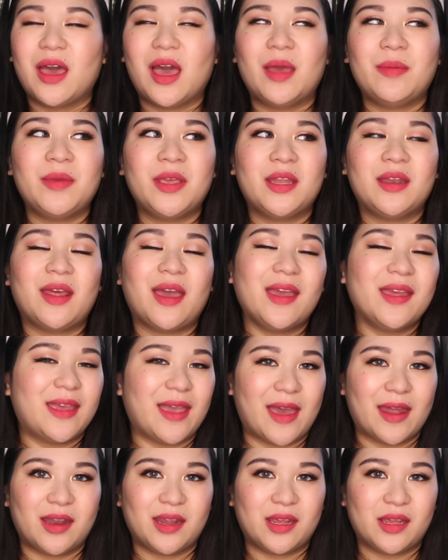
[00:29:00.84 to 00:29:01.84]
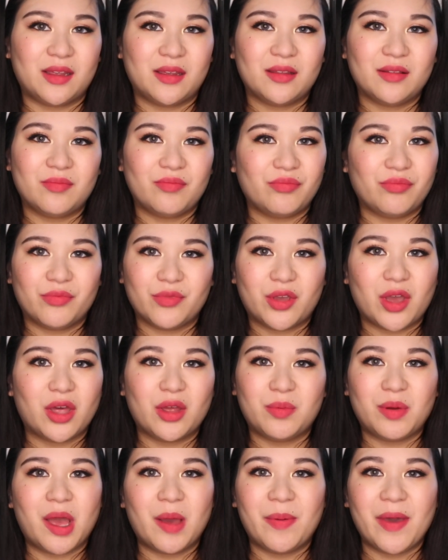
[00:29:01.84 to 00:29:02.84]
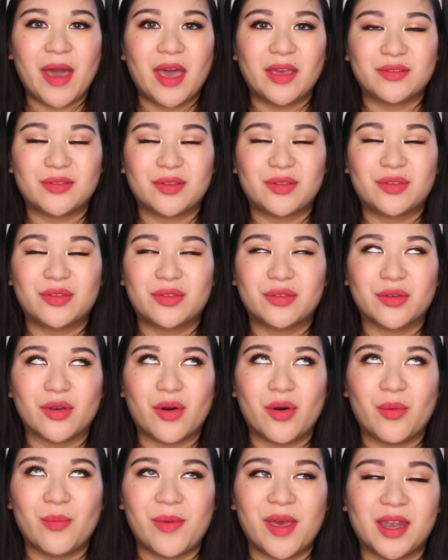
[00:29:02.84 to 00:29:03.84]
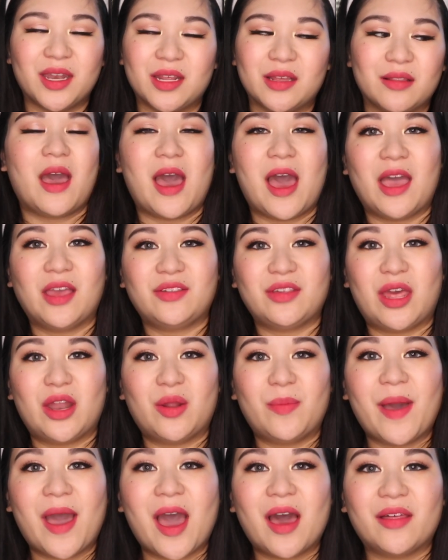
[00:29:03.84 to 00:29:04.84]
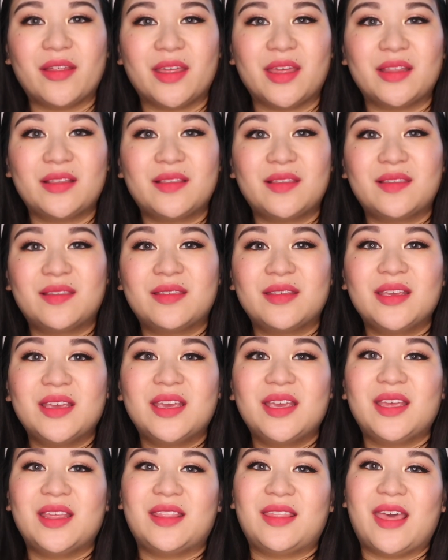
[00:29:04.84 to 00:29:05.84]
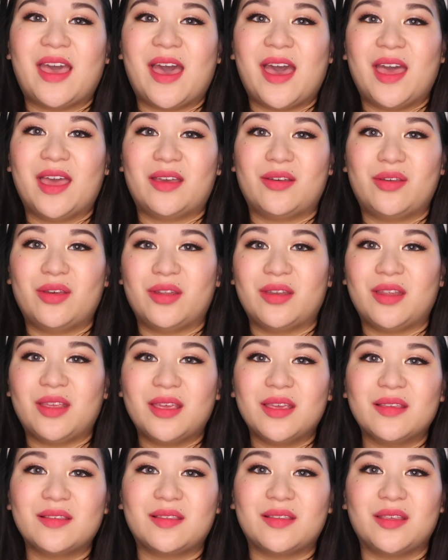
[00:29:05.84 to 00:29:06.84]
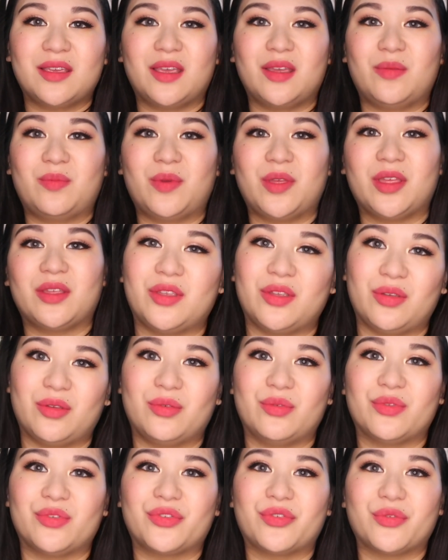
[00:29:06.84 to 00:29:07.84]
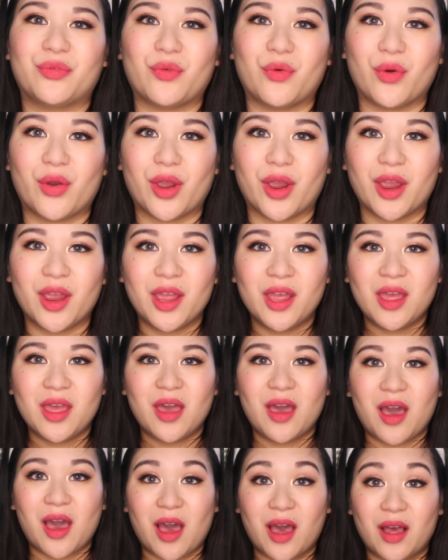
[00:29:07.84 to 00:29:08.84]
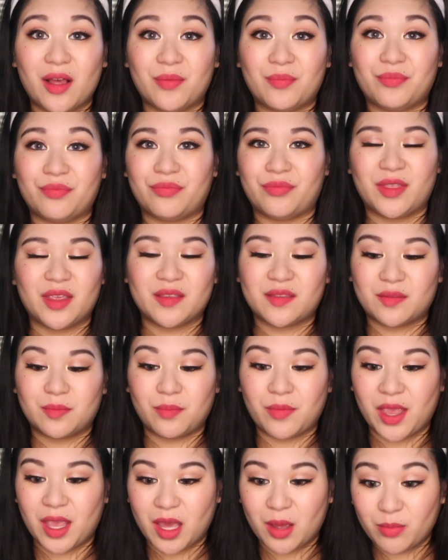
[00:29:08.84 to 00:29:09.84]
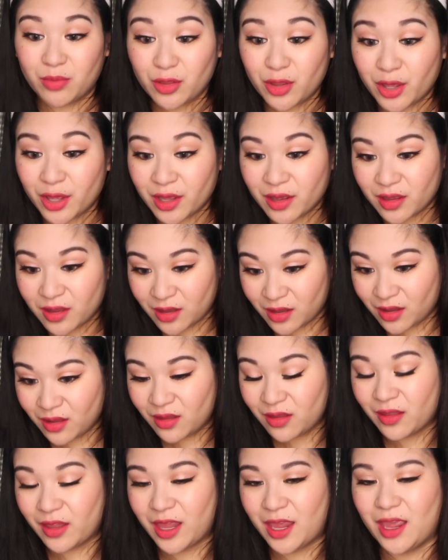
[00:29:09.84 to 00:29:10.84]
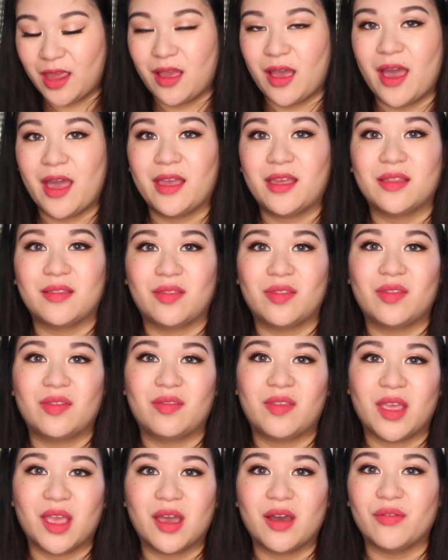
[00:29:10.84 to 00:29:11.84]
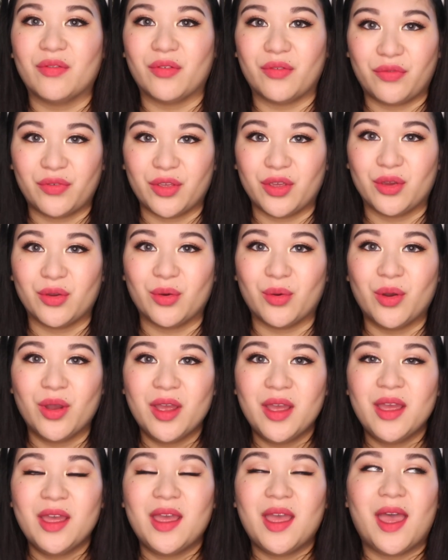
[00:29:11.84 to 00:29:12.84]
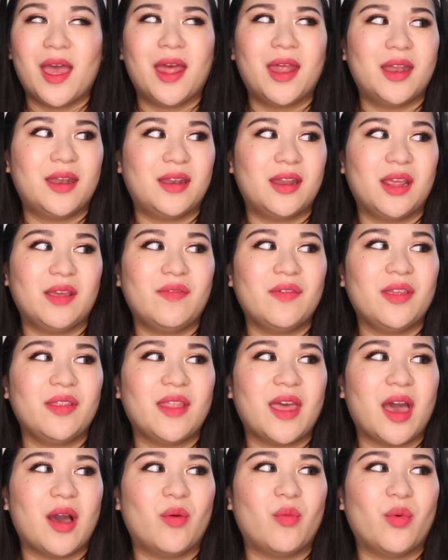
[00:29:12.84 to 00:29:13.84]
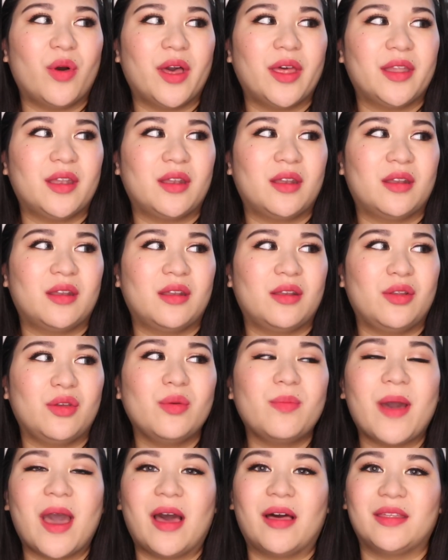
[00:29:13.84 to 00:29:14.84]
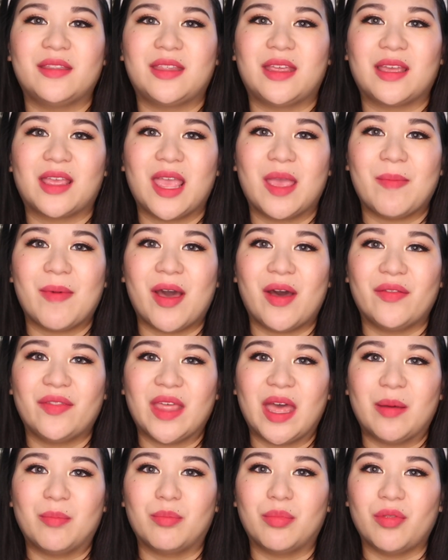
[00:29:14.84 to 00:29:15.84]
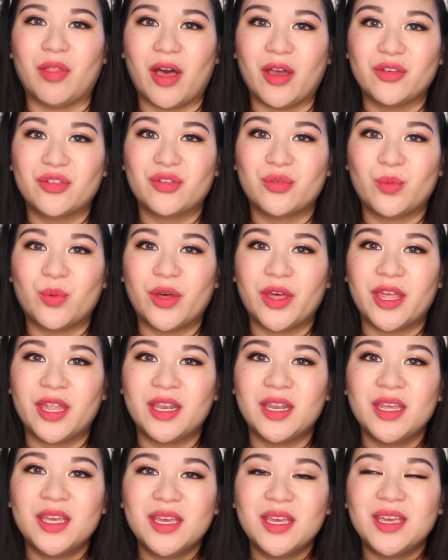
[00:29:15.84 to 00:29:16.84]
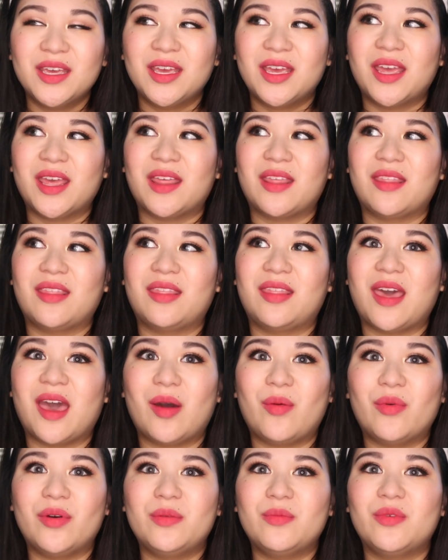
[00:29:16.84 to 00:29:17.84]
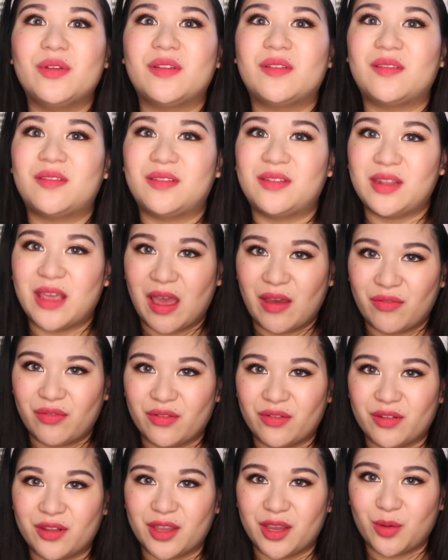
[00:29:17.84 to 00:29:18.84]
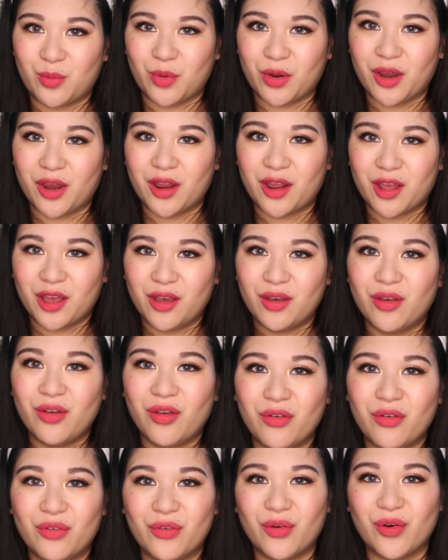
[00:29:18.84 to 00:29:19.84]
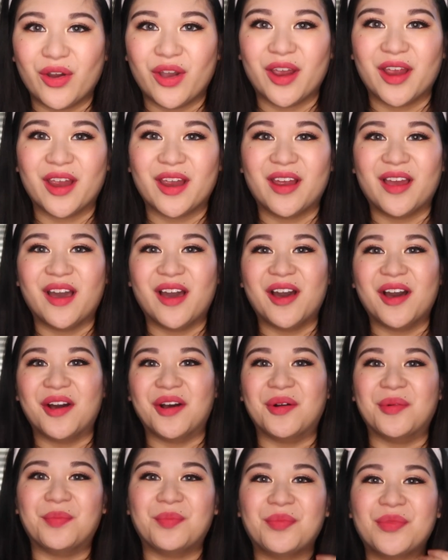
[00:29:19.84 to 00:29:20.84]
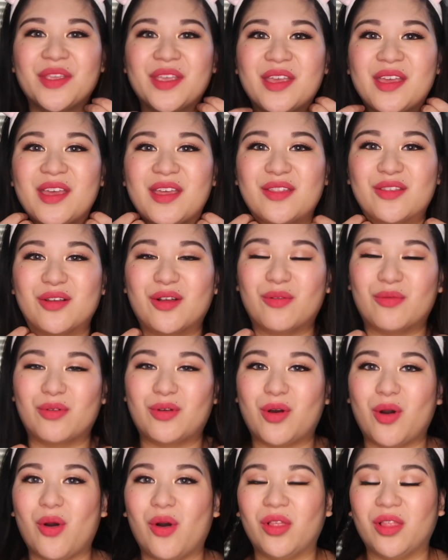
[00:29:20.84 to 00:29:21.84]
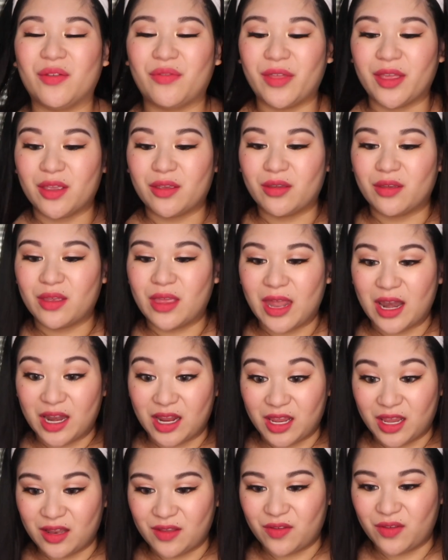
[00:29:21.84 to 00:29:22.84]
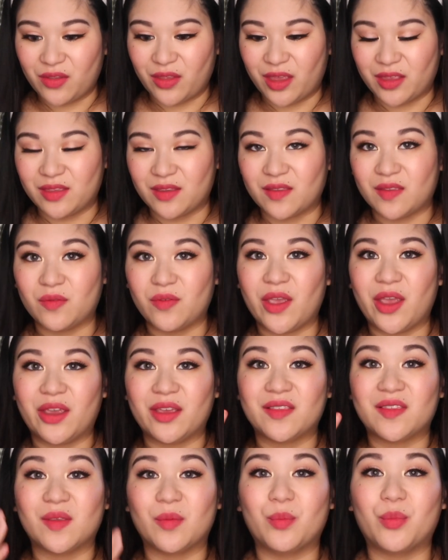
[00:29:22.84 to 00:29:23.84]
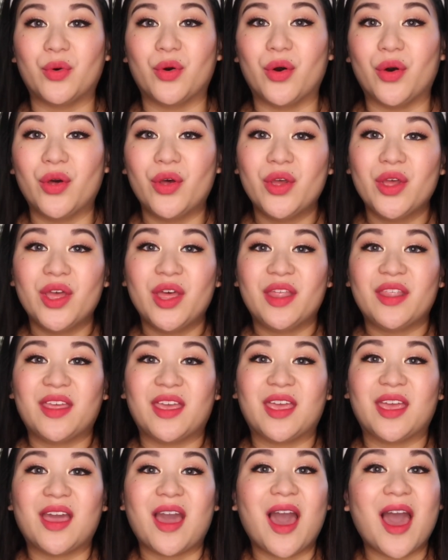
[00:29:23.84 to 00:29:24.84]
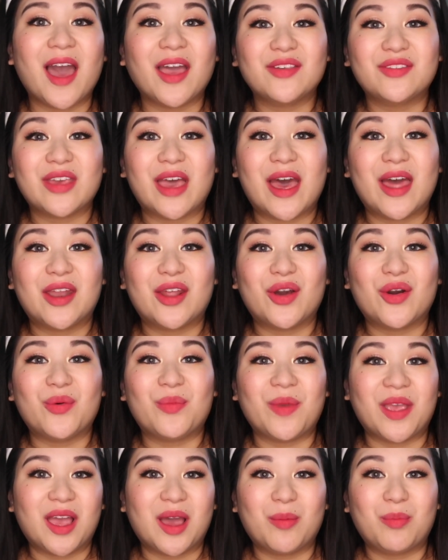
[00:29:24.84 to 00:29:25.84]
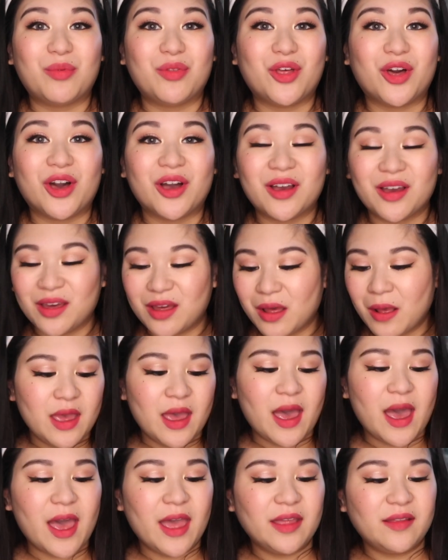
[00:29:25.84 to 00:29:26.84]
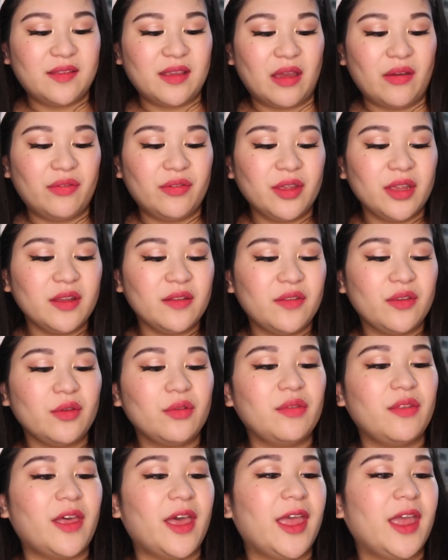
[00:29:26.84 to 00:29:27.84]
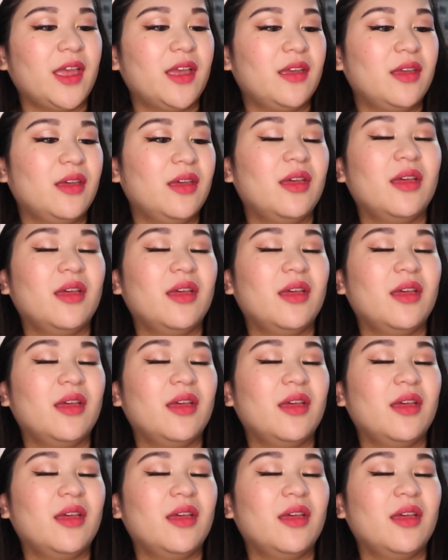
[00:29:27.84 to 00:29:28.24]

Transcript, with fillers: I mean, I get it. ColourPop has so many eyeshadow palettes that could easily be used for um, this makeup look. Like, I can think of a few, and even that one new palette that came out, that blush one, that one would definitely work for um, the goal of like getting into like this very simple like eyeshadow makeup look. I definitely do like